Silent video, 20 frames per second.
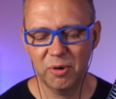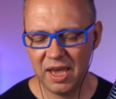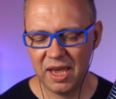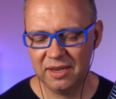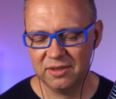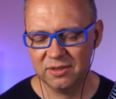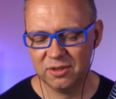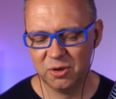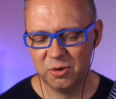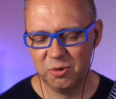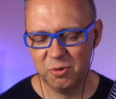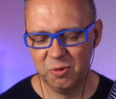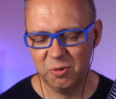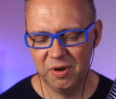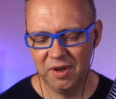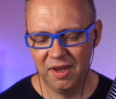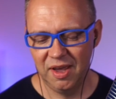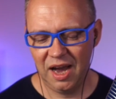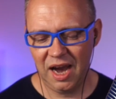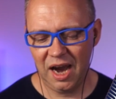Okay, so
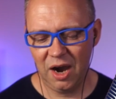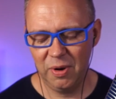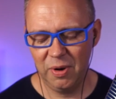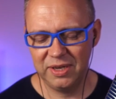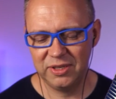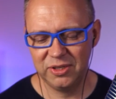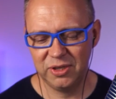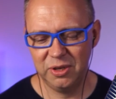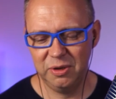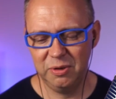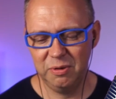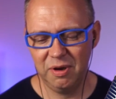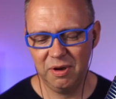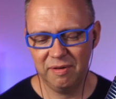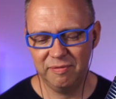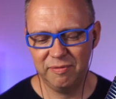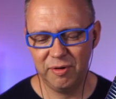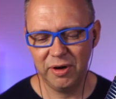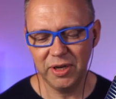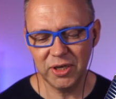I'll ask you a
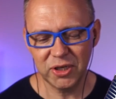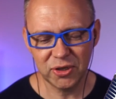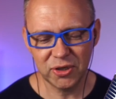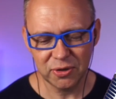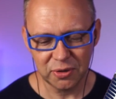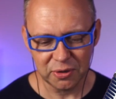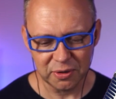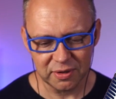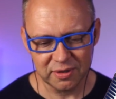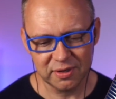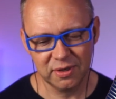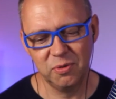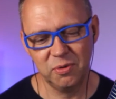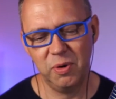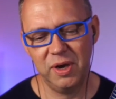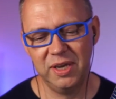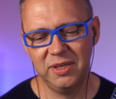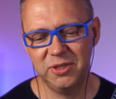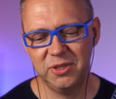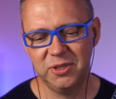very short
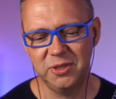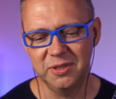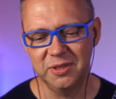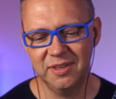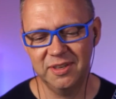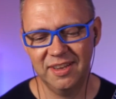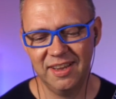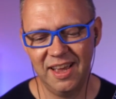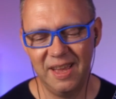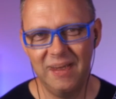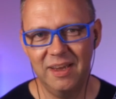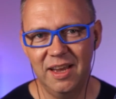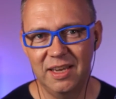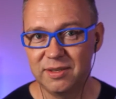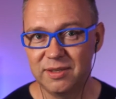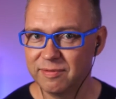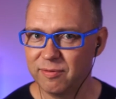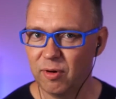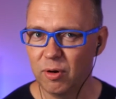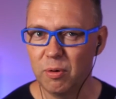question
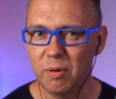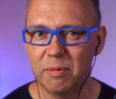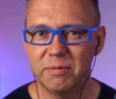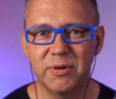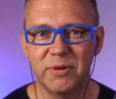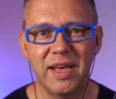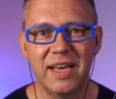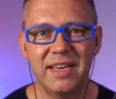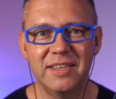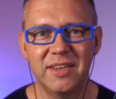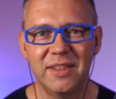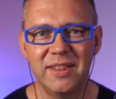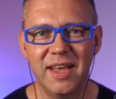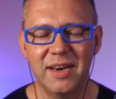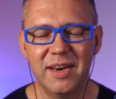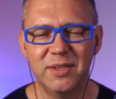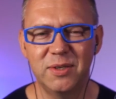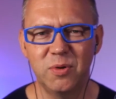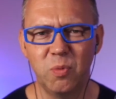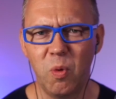as a follow-up to that, and
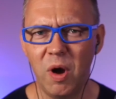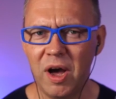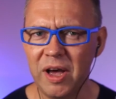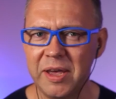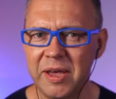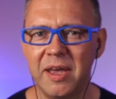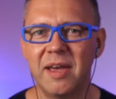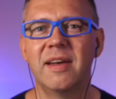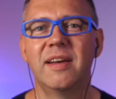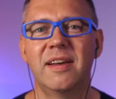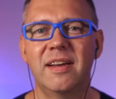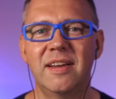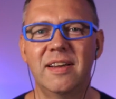that is why?